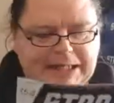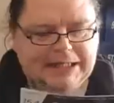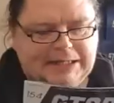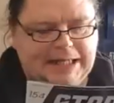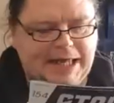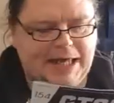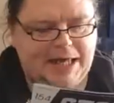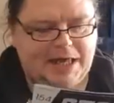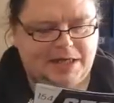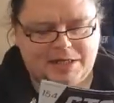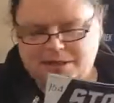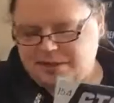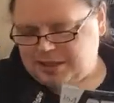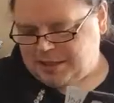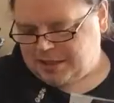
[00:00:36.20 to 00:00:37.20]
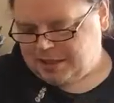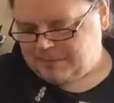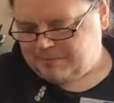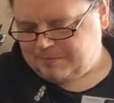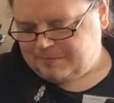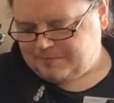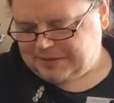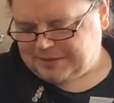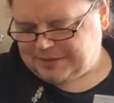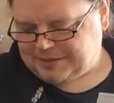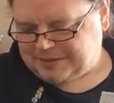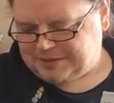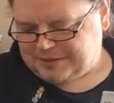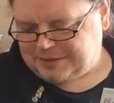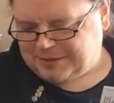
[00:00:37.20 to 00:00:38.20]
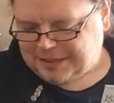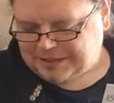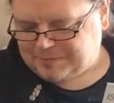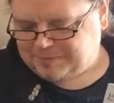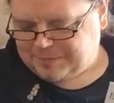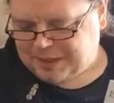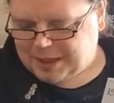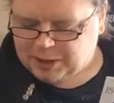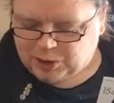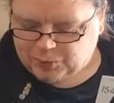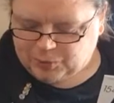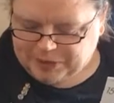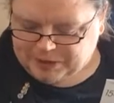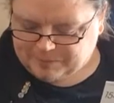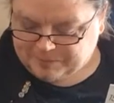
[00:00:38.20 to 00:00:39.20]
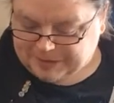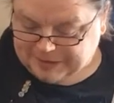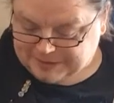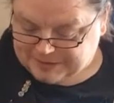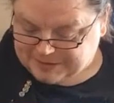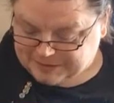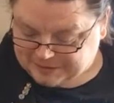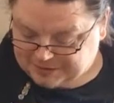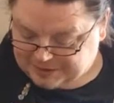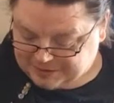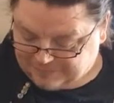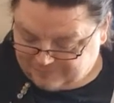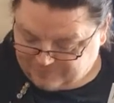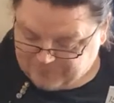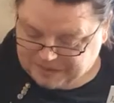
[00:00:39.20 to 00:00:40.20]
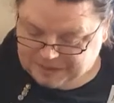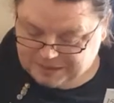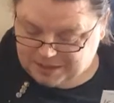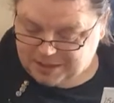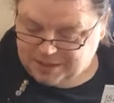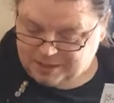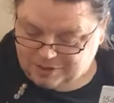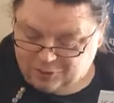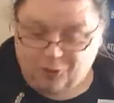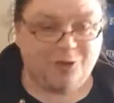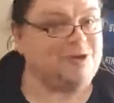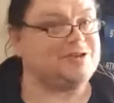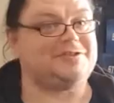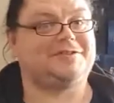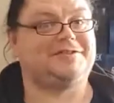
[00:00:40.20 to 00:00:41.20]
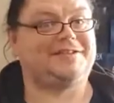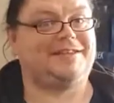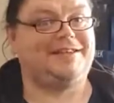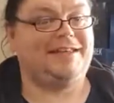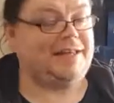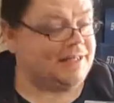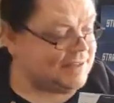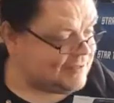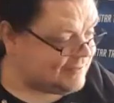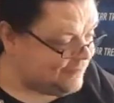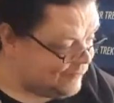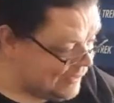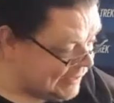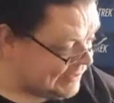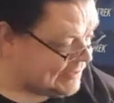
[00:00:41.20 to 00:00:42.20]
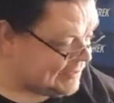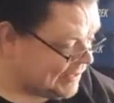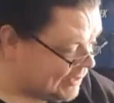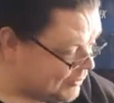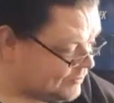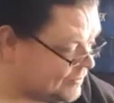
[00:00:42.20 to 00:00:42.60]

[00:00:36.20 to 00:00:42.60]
Yeah, this has eluded me since fucking August. It has finally turned up